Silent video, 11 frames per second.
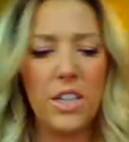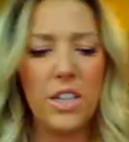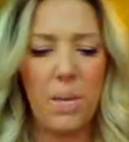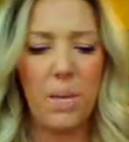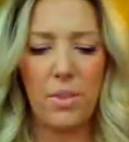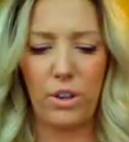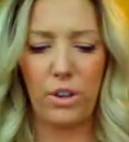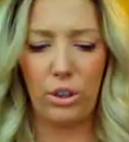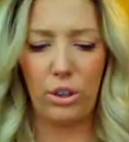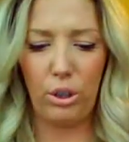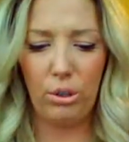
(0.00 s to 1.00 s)
It does come with a
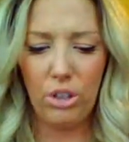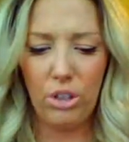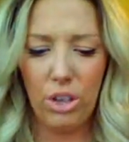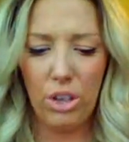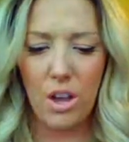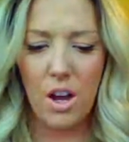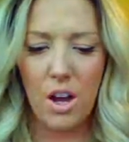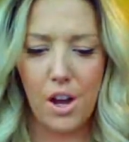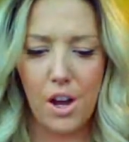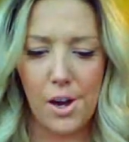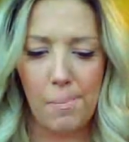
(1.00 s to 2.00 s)
glue.
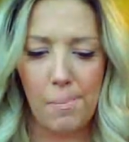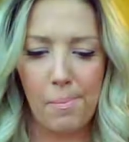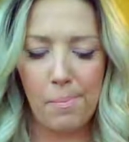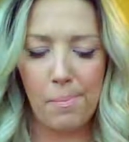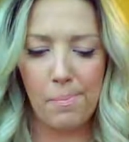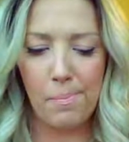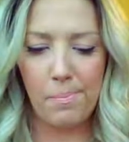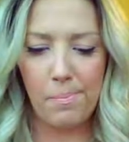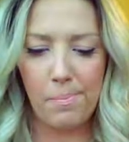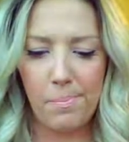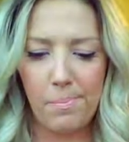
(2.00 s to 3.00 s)
I
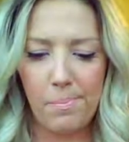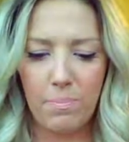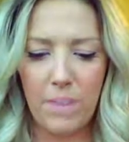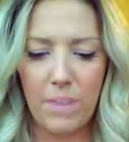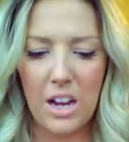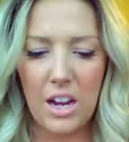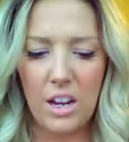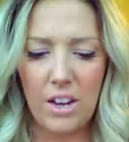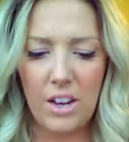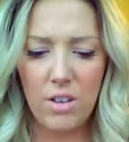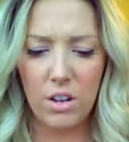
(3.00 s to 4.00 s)

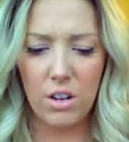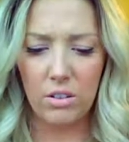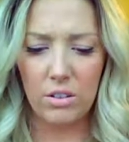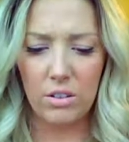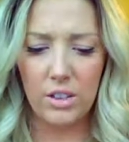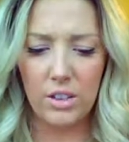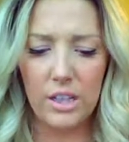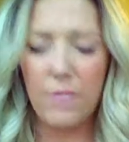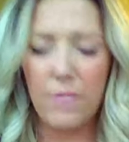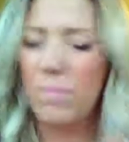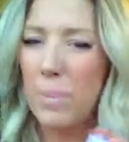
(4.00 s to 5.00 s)
don't know.
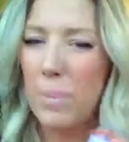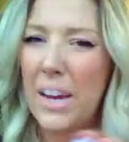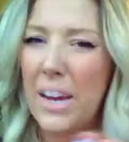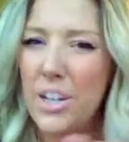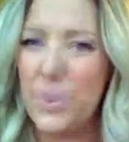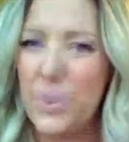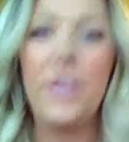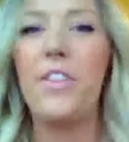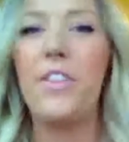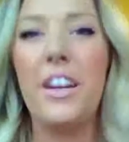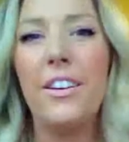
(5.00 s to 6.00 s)
The band is
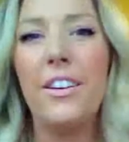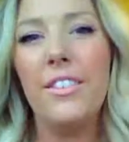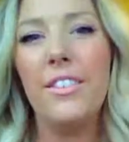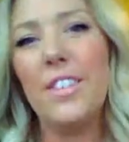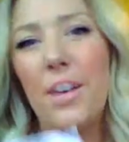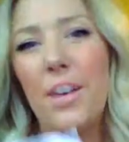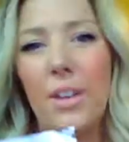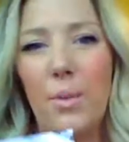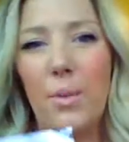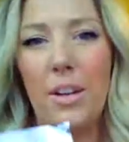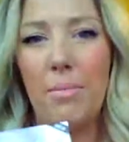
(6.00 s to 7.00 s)
really thick. It's not
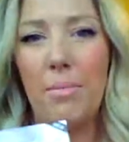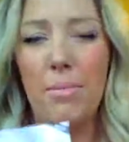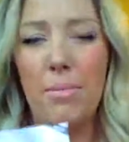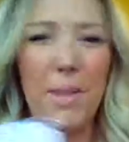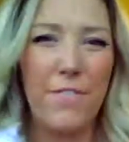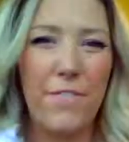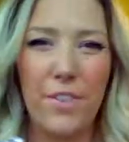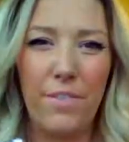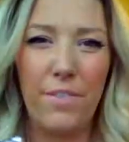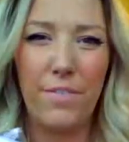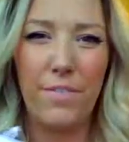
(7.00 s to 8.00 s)
really what my
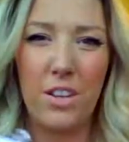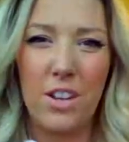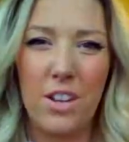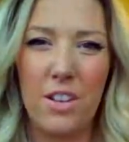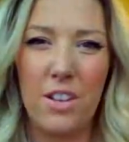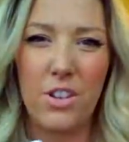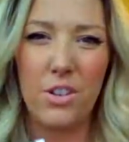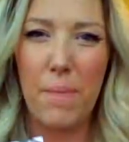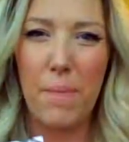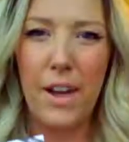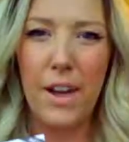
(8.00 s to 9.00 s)
favorite false
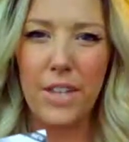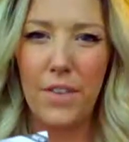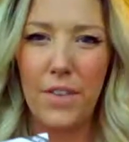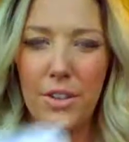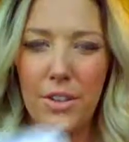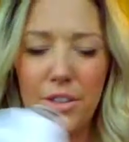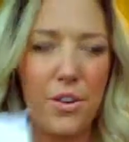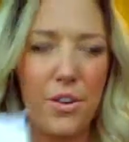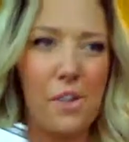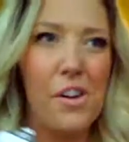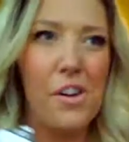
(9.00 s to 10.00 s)
eyelashes are MAC 7,
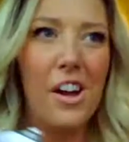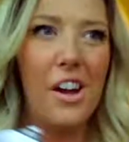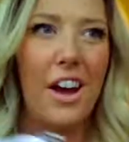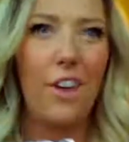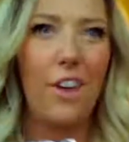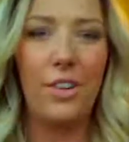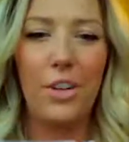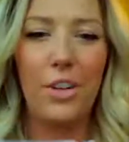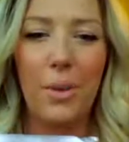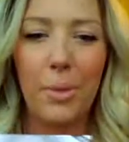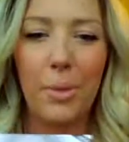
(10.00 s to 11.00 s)
so I don't
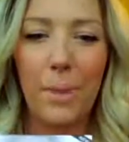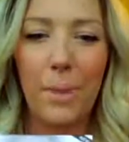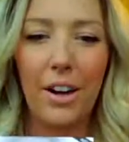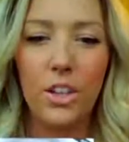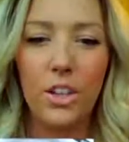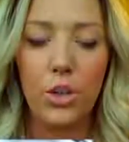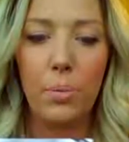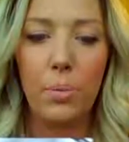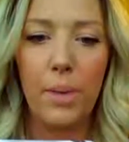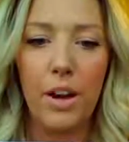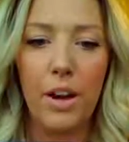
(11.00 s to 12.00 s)
really know what I'm comparing
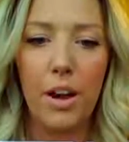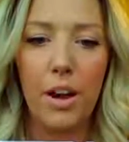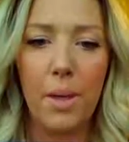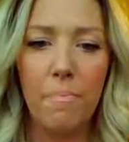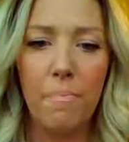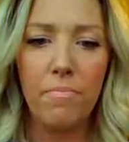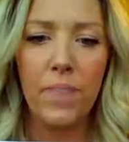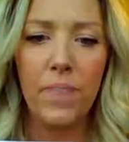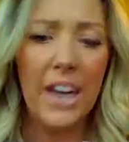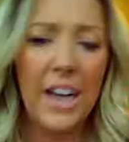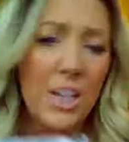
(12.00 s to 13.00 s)
to, but I
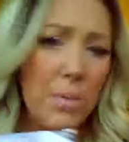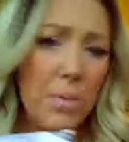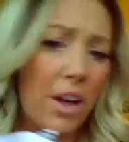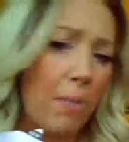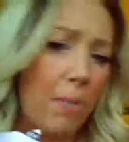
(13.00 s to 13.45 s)
guess it'd be